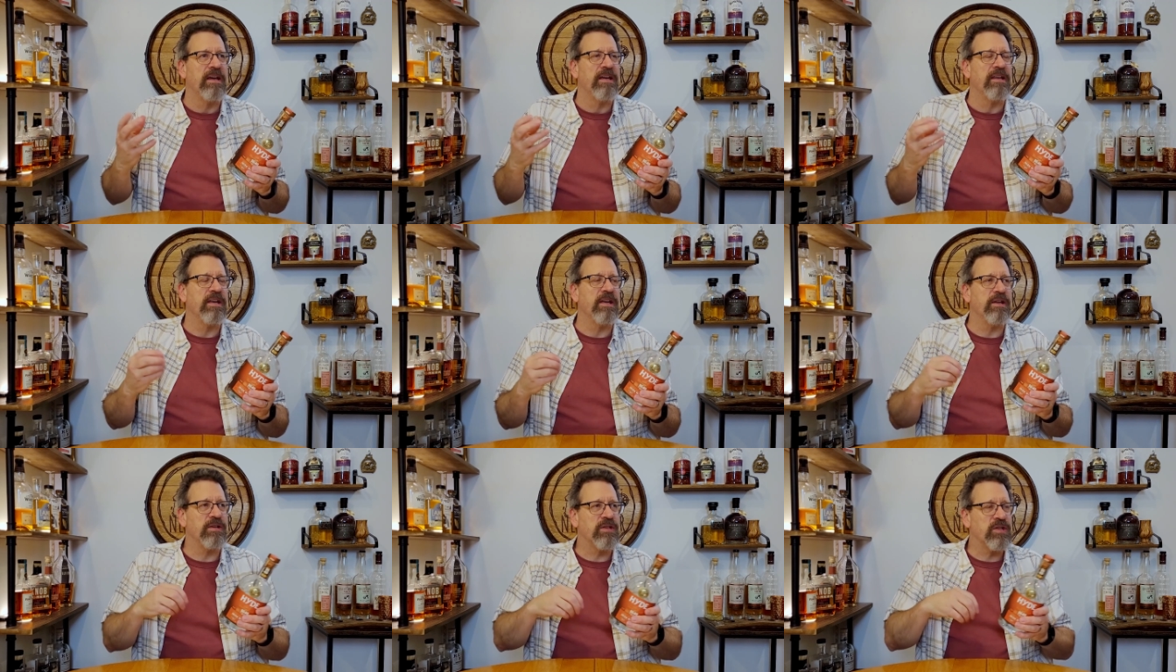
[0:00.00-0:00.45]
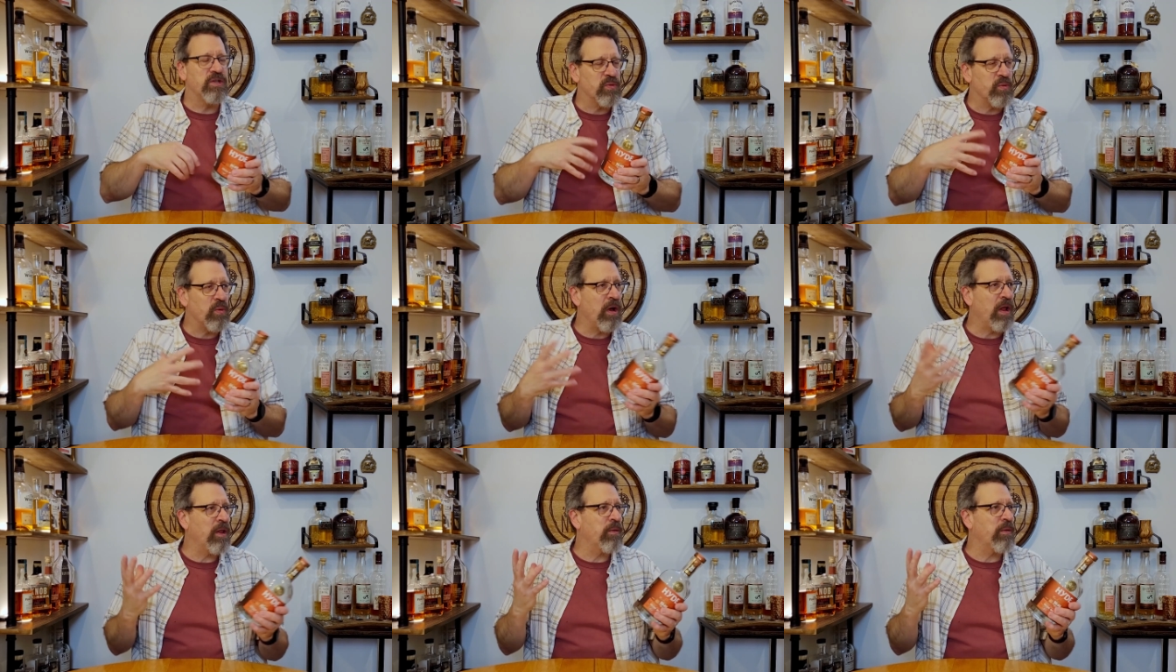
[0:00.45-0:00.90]
you'd
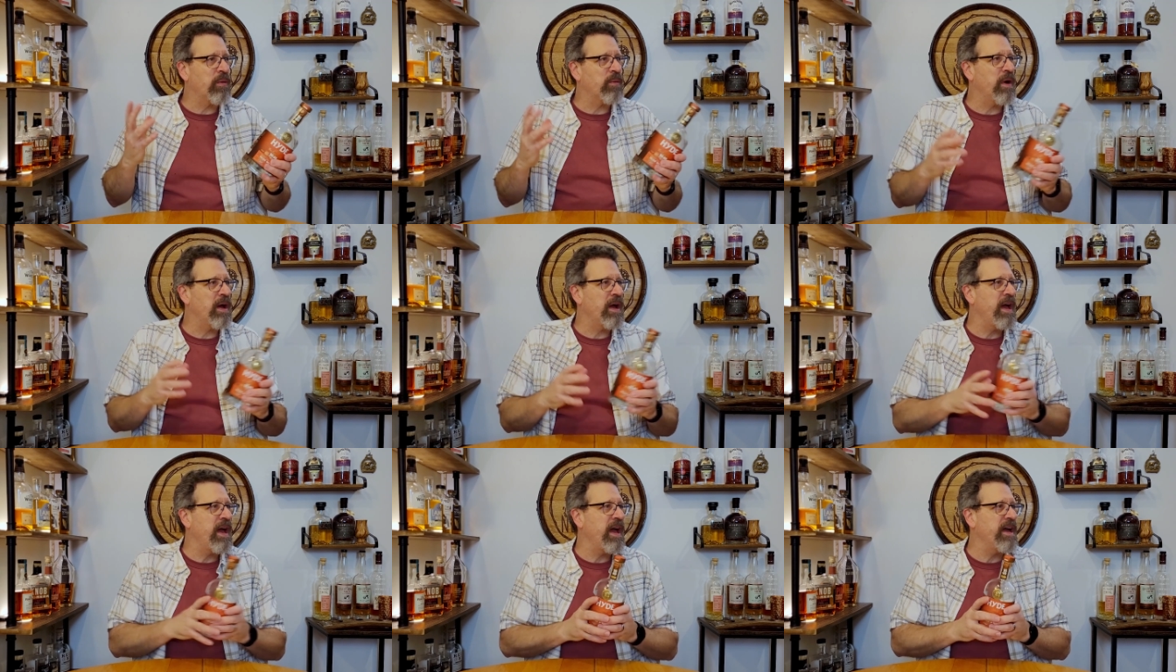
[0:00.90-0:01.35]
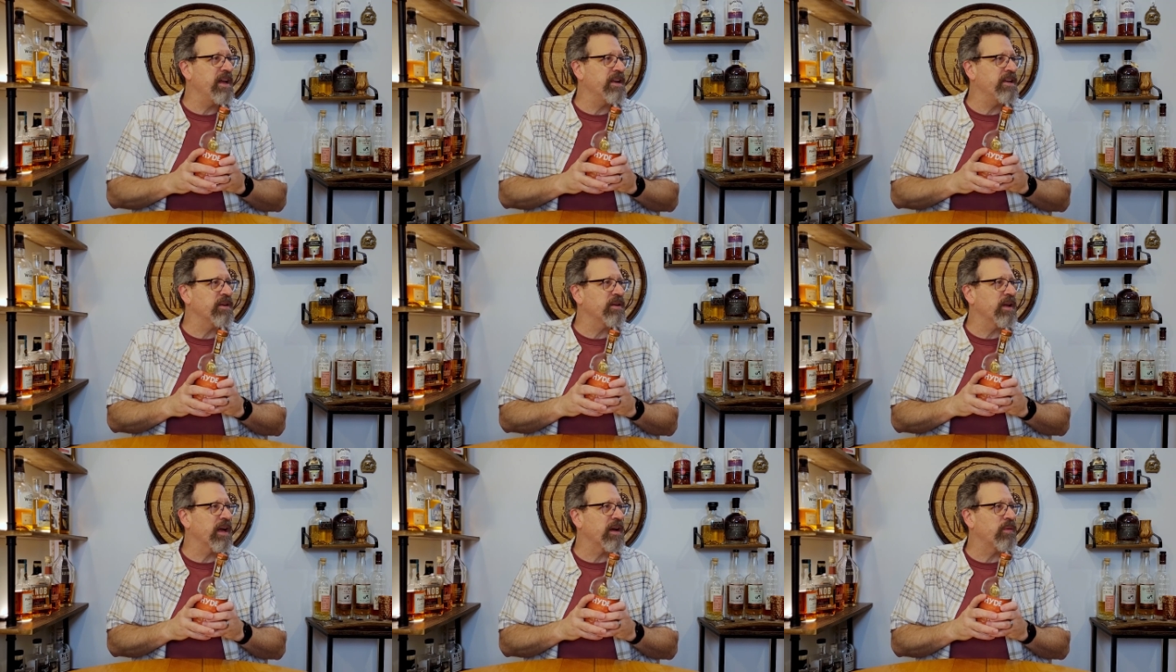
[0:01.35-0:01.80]
swallow it away, and
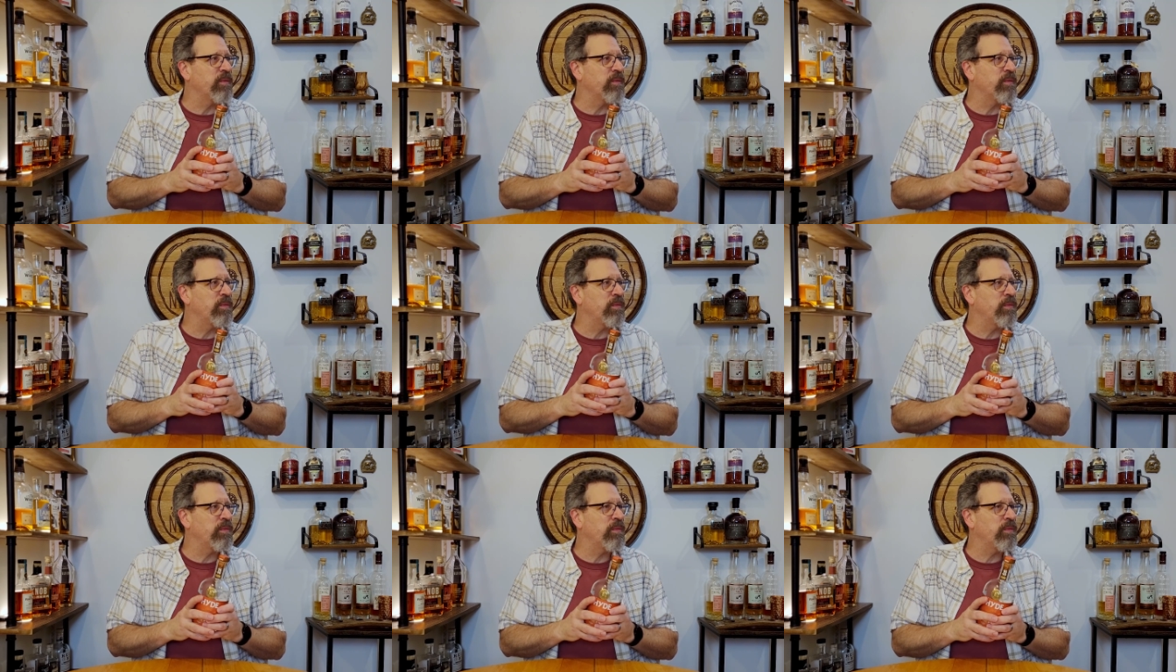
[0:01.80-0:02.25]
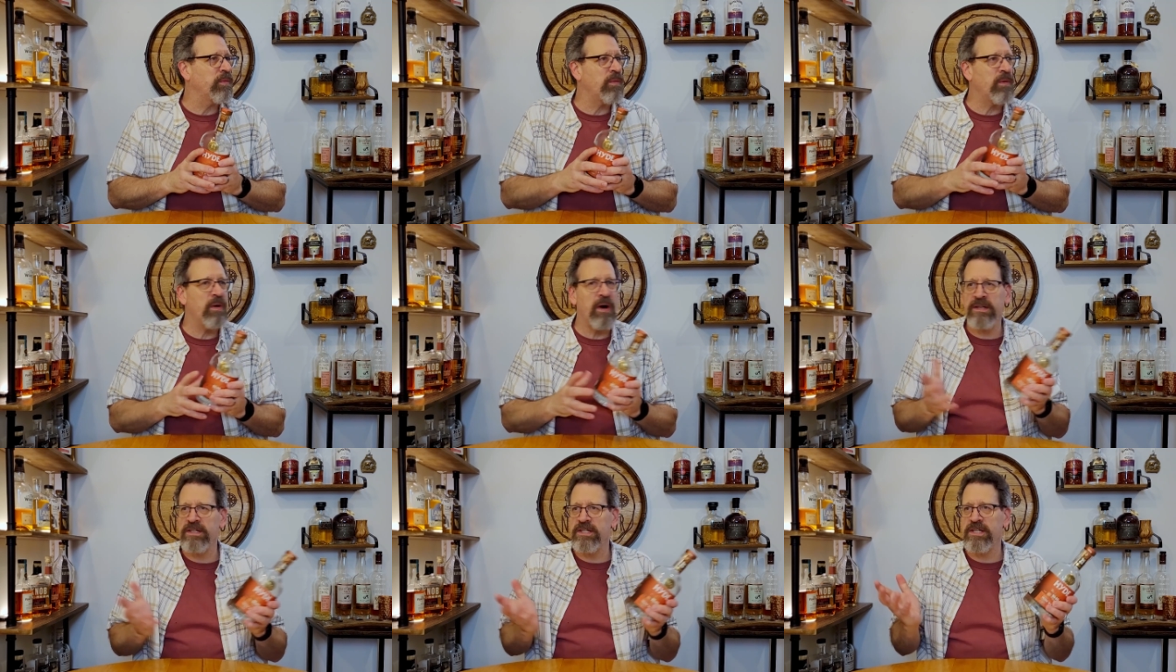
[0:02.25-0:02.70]
you're like,
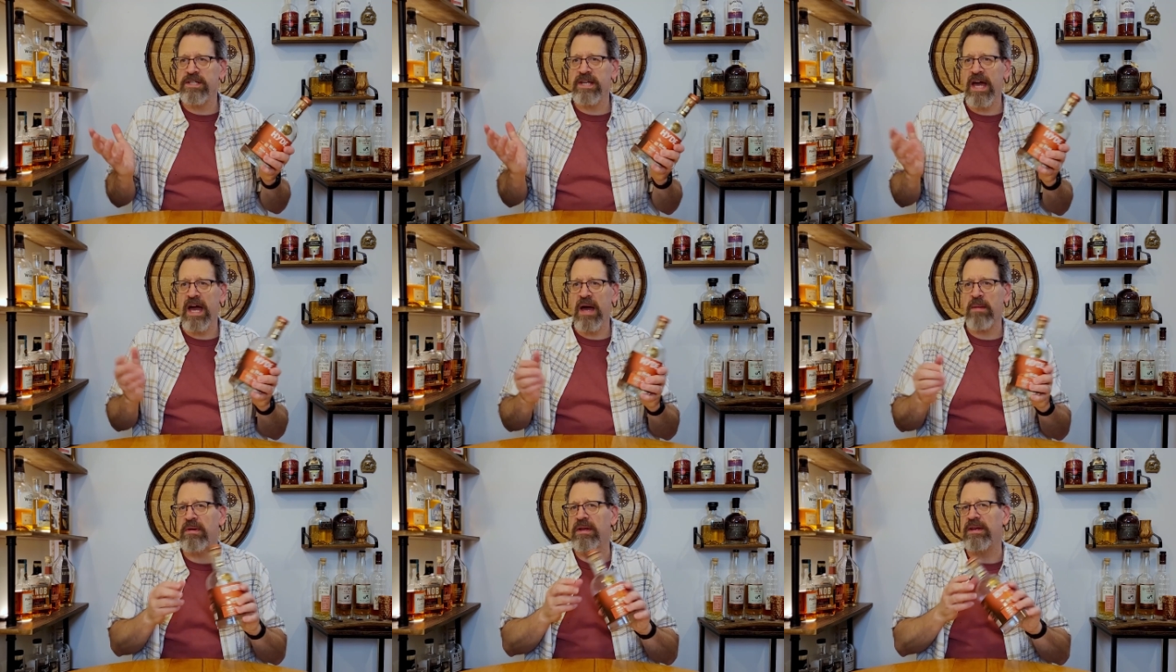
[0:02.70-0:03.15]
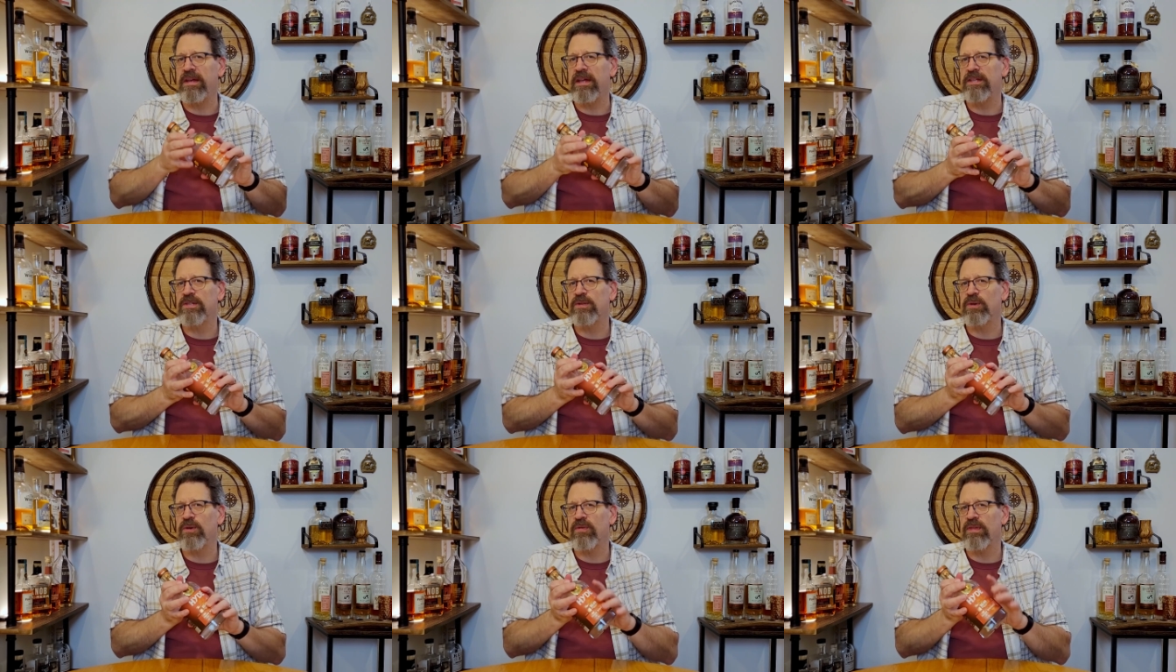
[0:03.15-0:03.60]
what just happened?
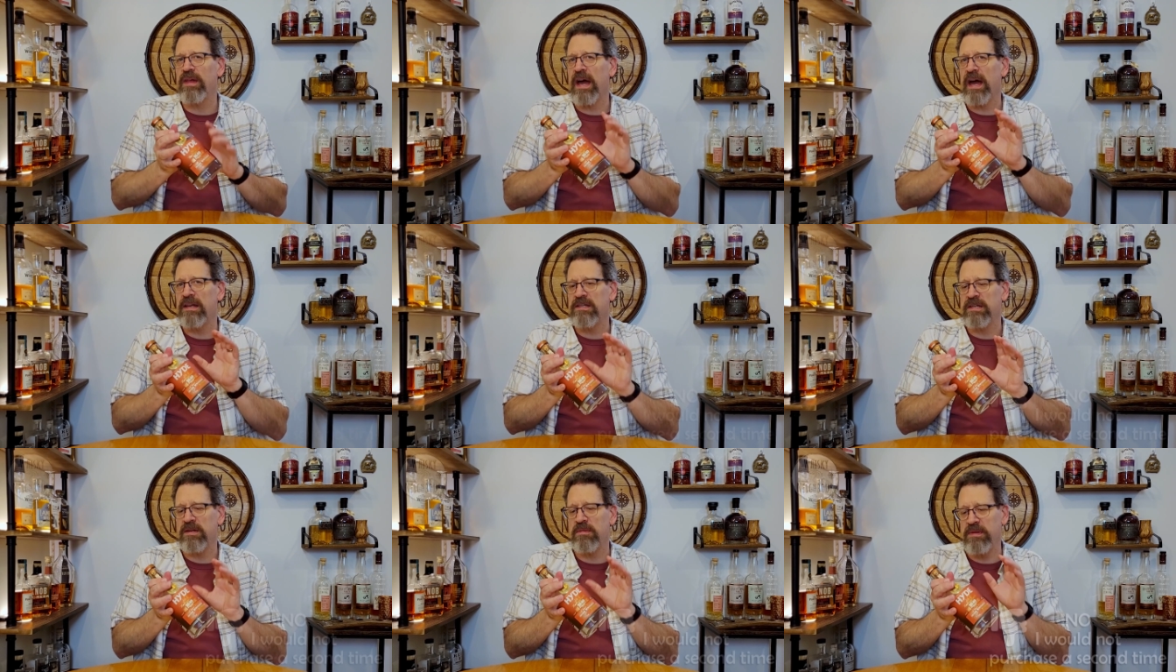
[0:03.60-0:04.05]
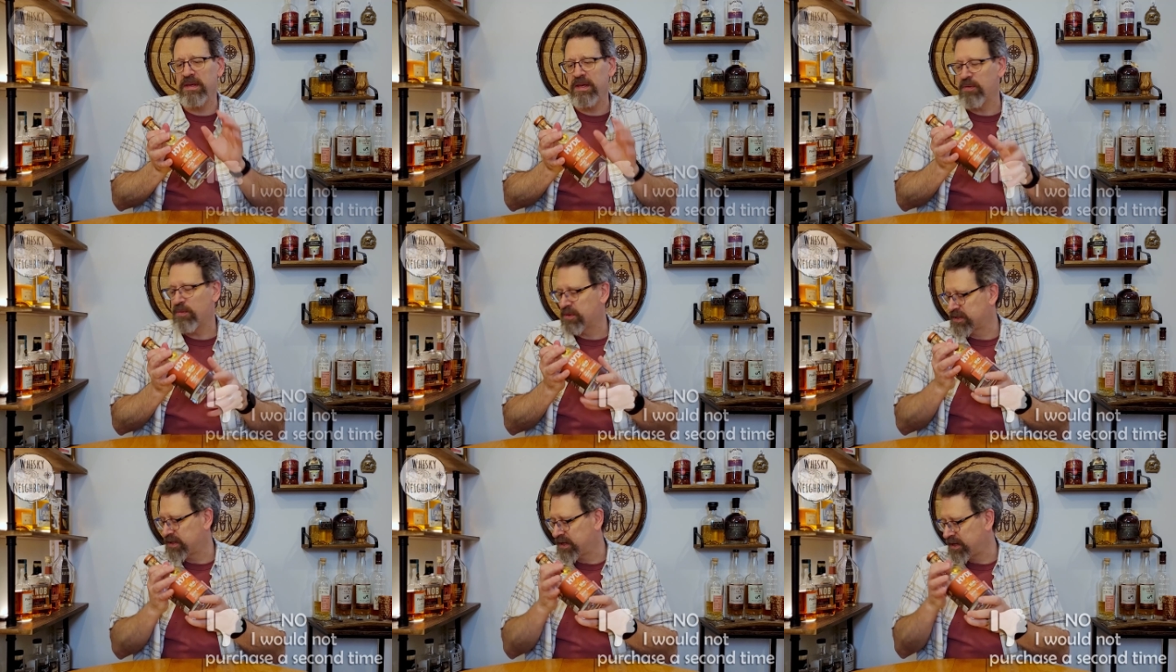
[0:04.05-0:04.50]
And so that to me
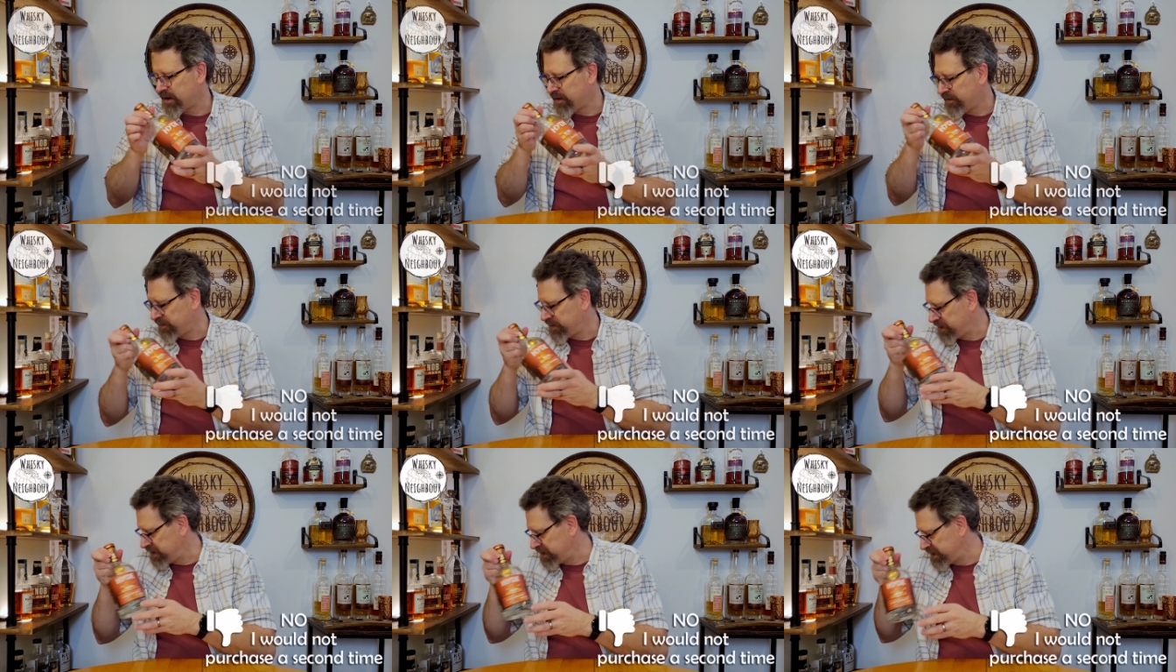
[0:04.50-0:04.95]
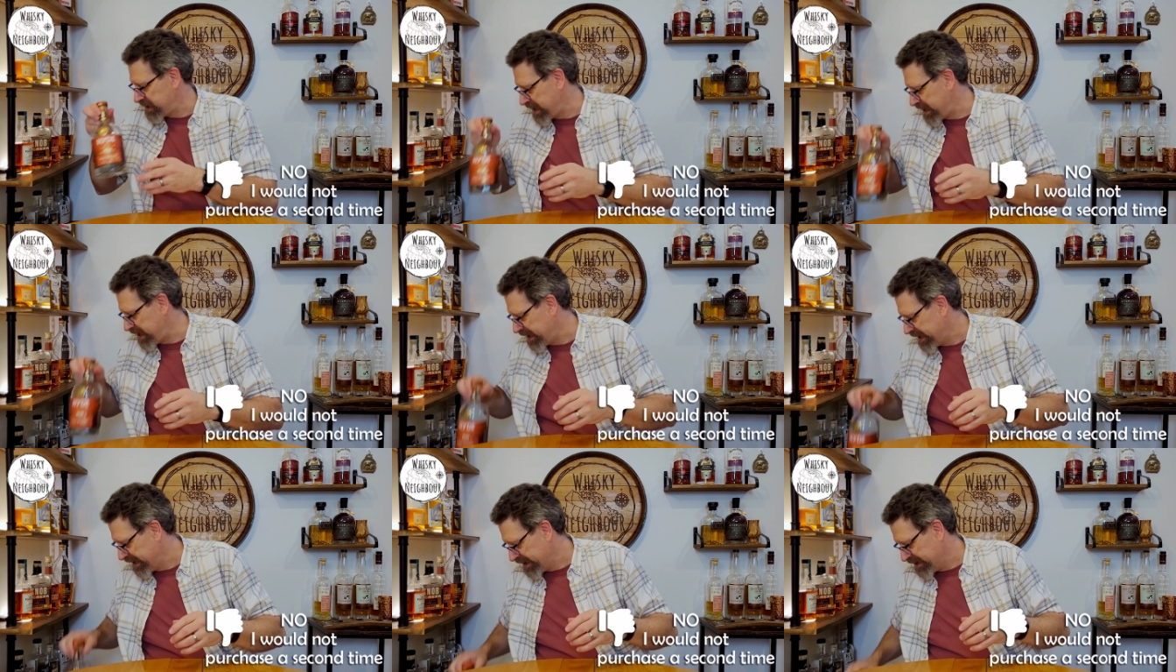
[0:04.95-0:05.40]
was enough to
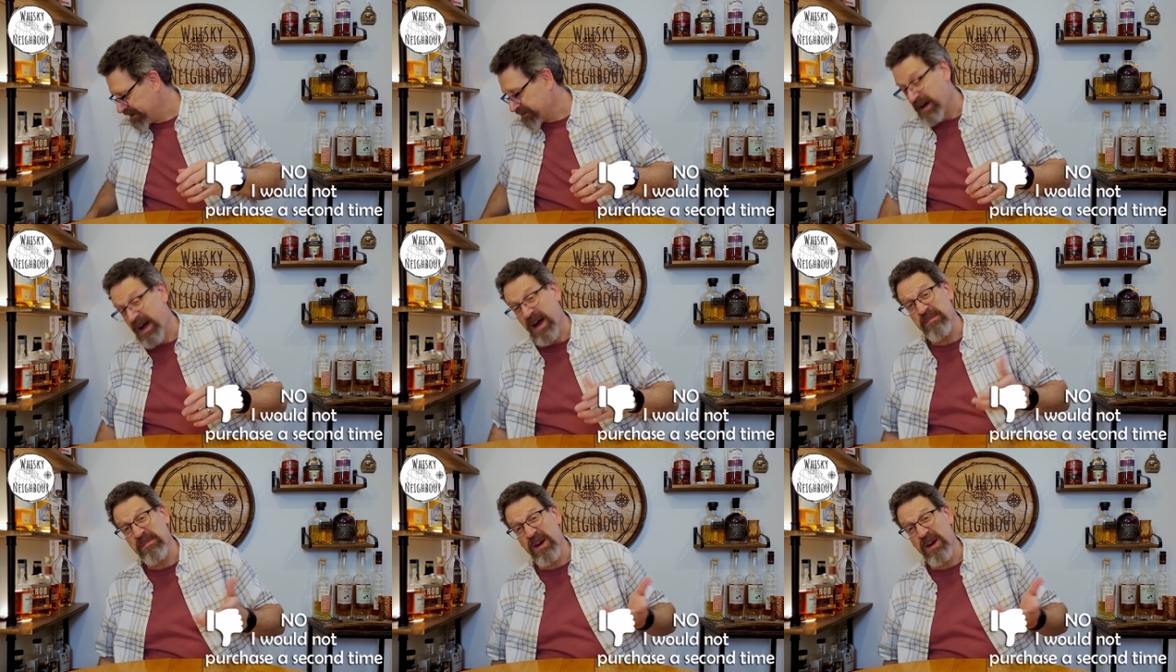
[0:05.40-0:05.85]
say, I'm